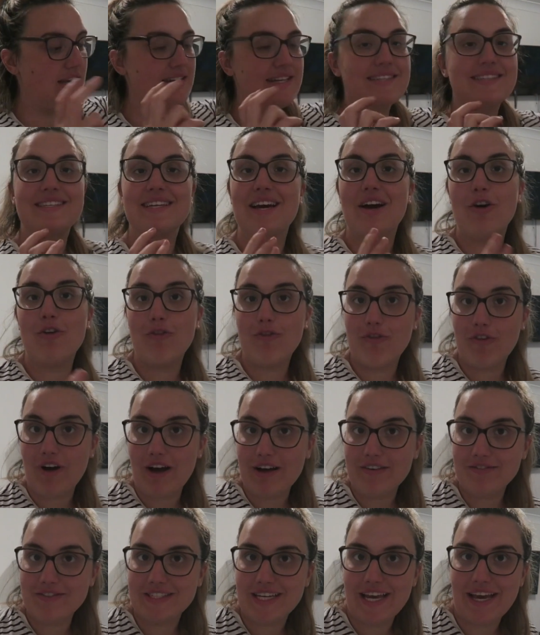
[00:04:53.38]
It is now
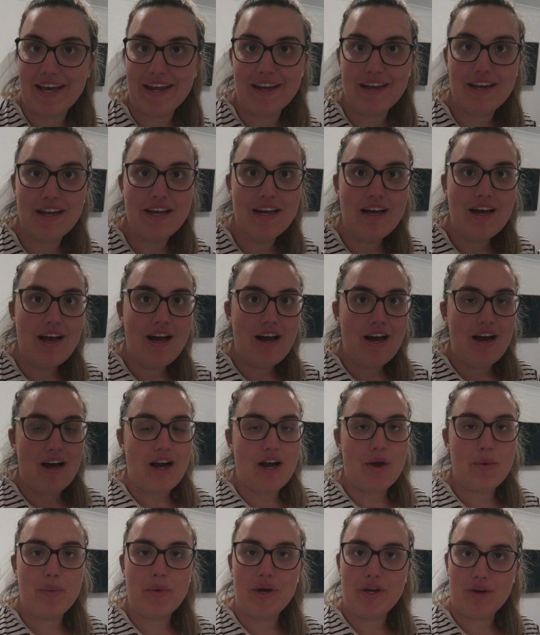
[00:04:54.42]
5.10.
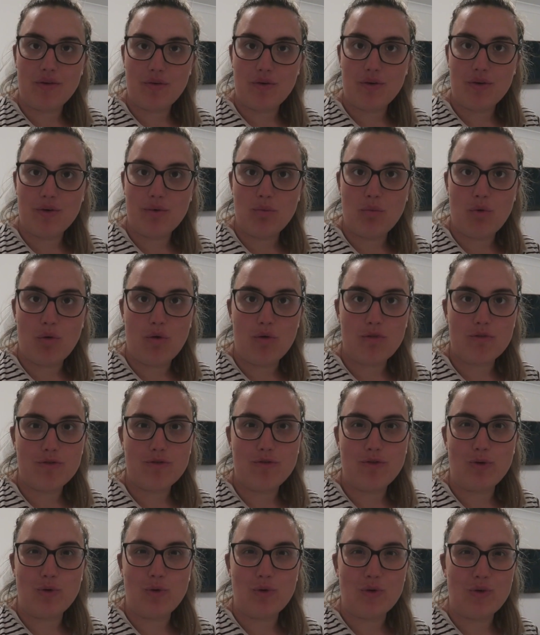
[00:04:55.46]
I went on a walk
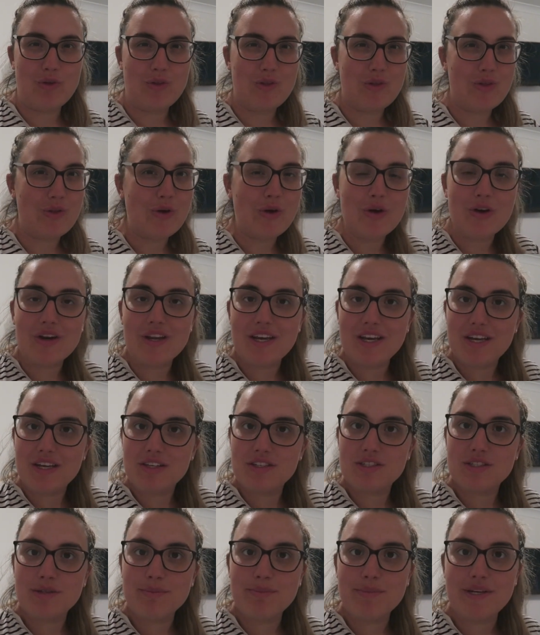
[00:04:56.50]
for
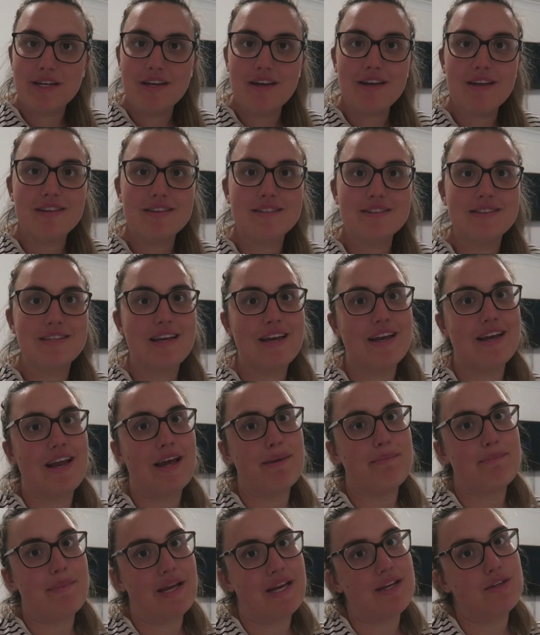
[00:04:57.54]
30-ish minutes and
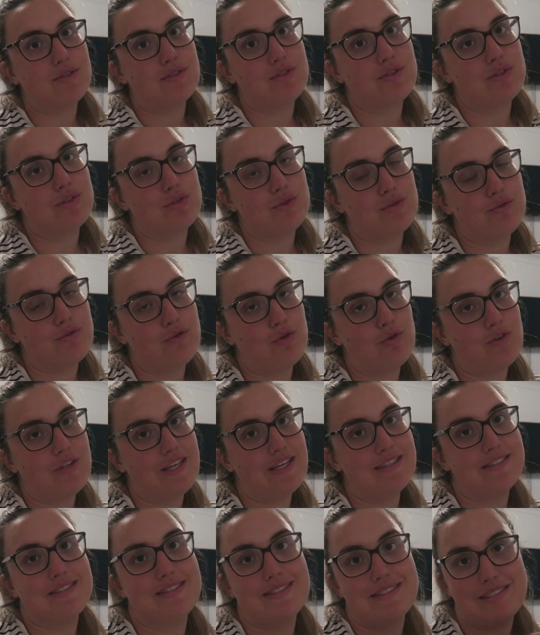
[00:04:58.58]
I managed to do
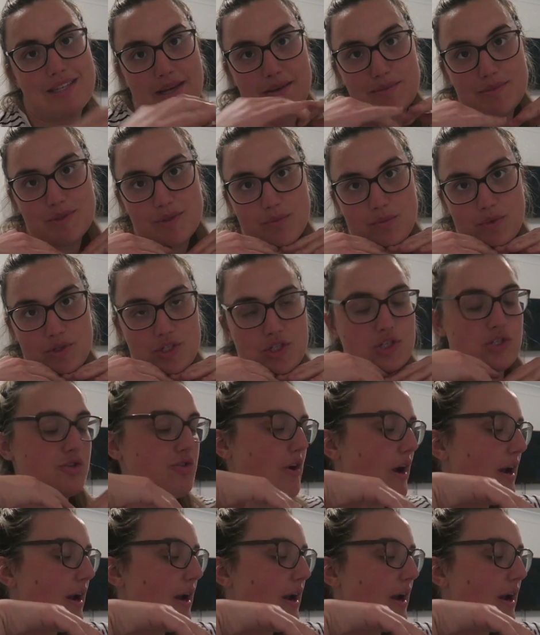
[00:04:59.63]
4,000 steps, which is